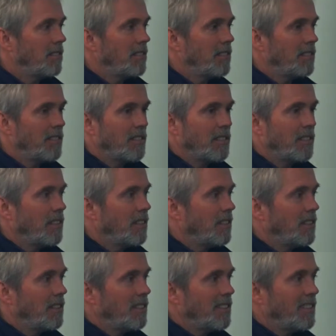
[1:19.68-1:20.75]

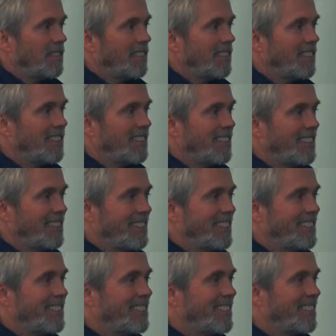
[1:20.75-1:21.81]

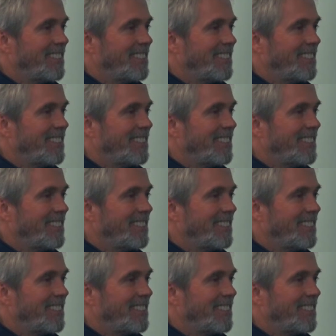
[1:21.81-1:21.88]
(no one is talking)